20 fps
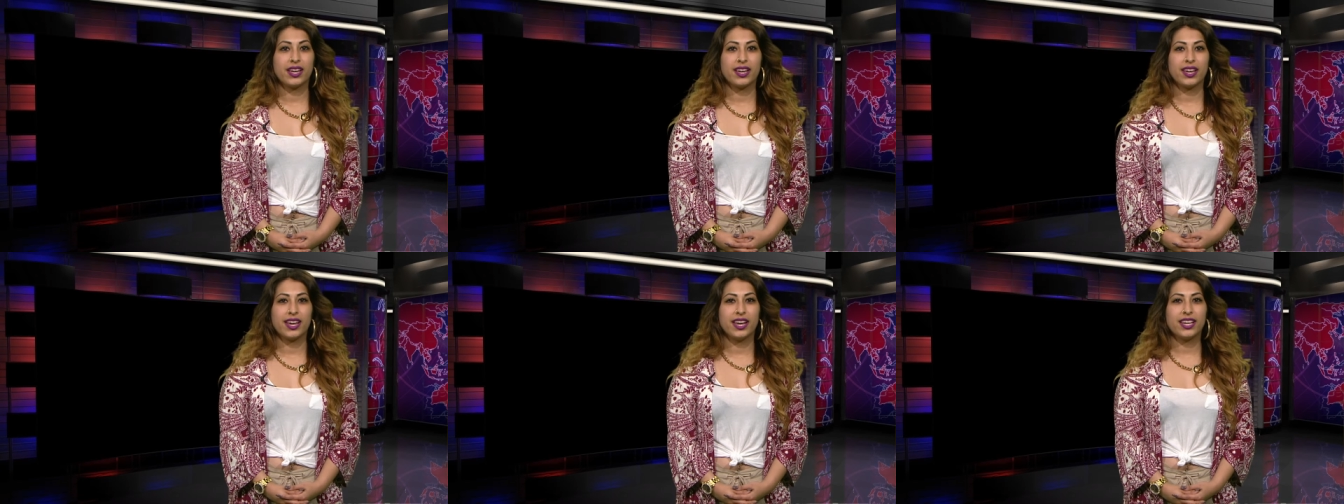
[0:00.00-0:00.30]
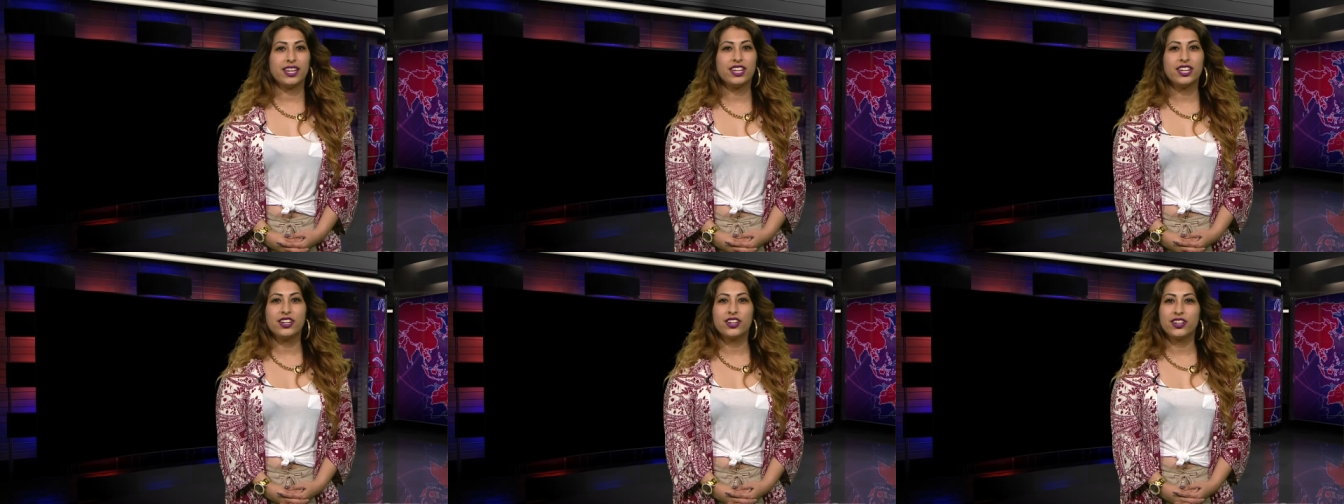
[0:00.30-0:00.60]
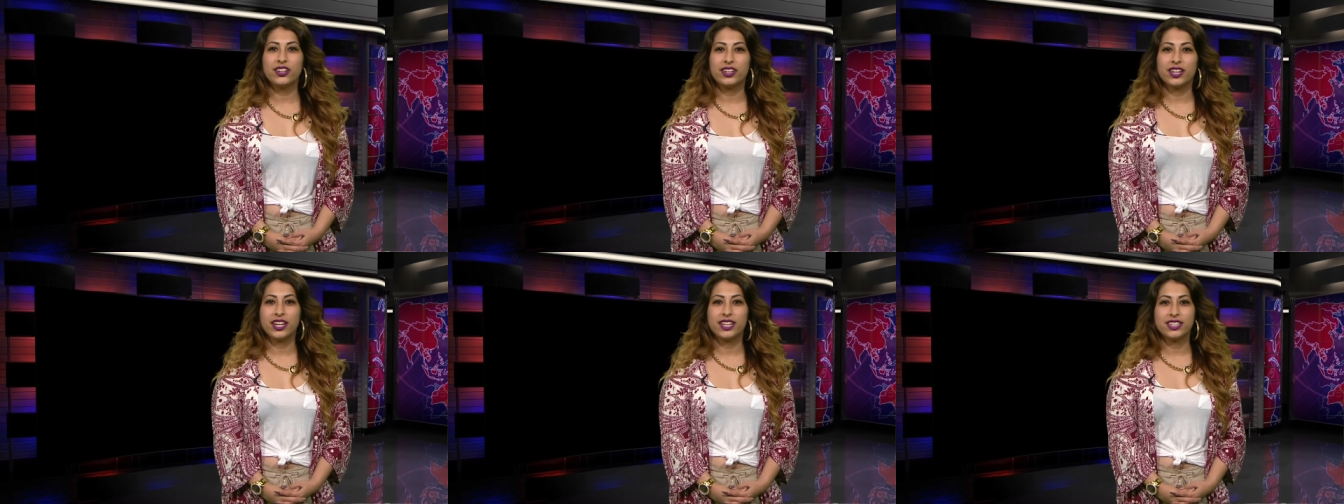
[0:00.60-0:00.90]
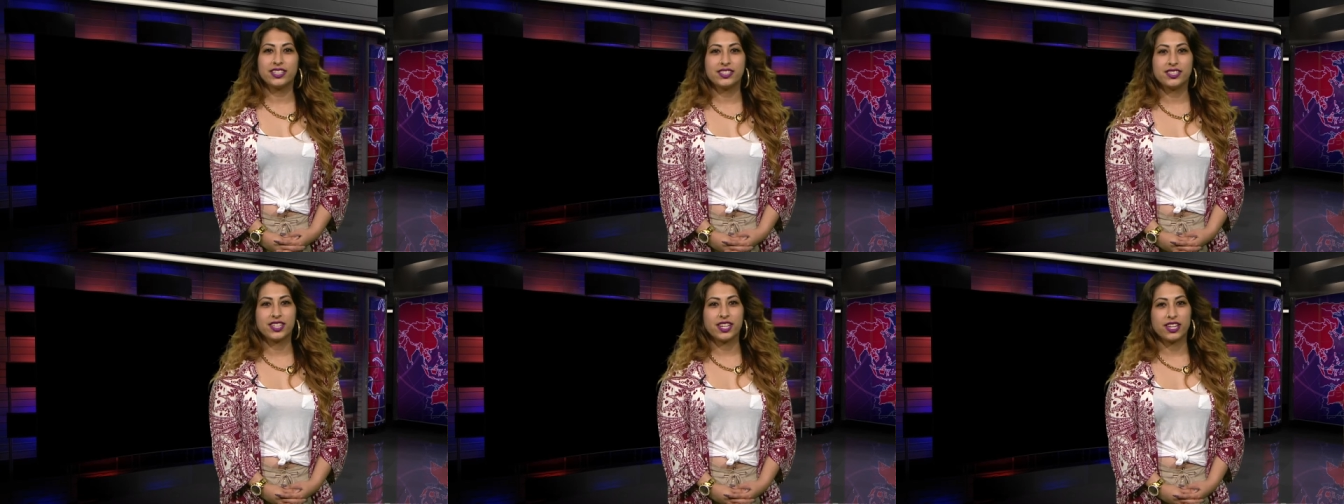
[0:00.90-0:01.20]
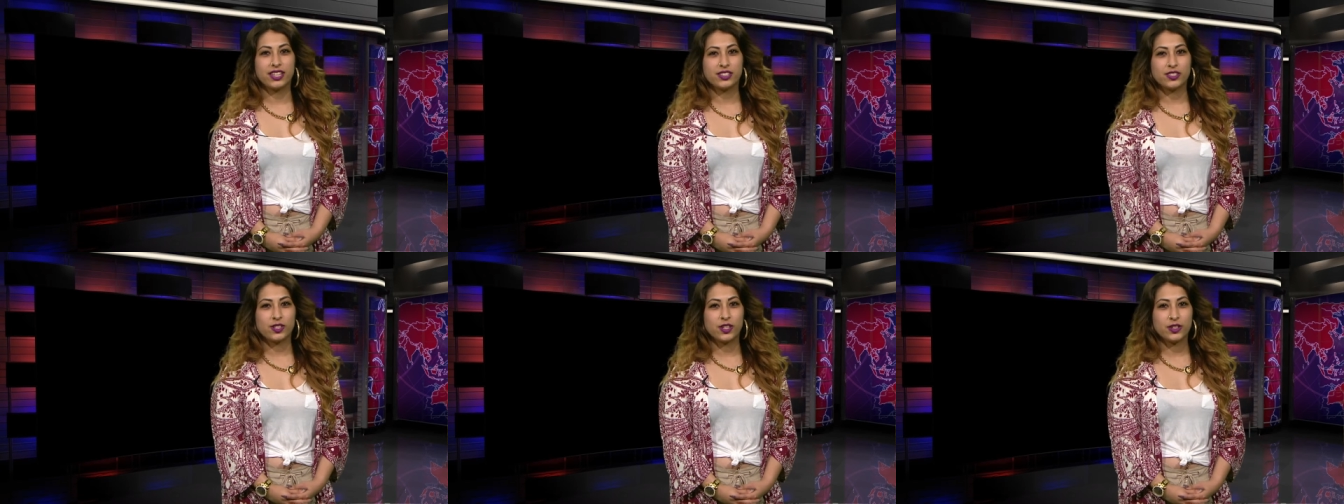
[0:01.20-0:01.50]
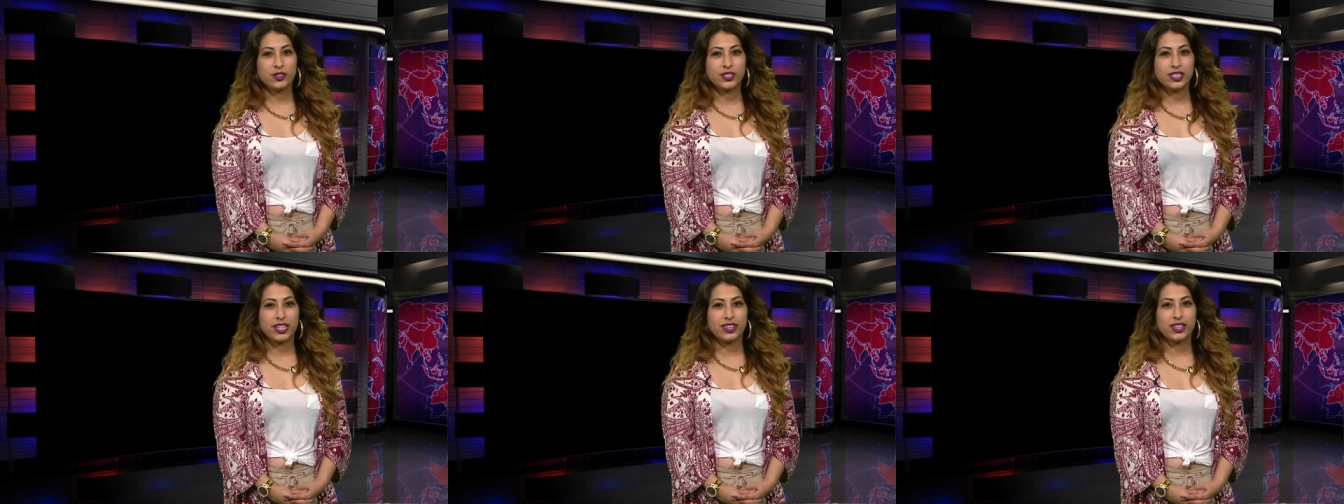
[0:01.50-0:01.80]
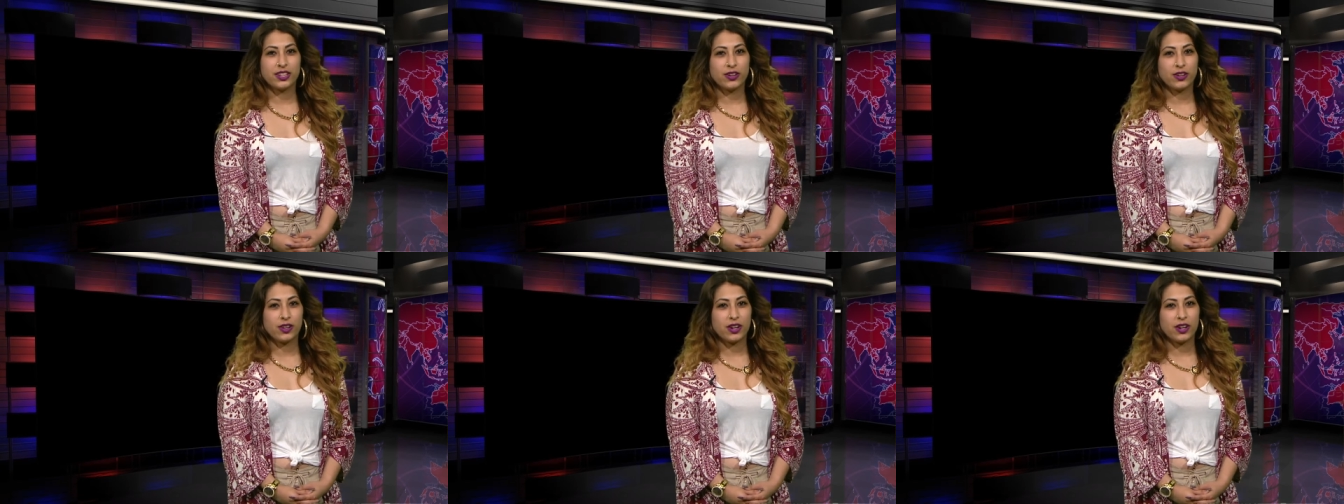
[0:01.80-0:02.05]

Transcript: Any good 90s kids knows that there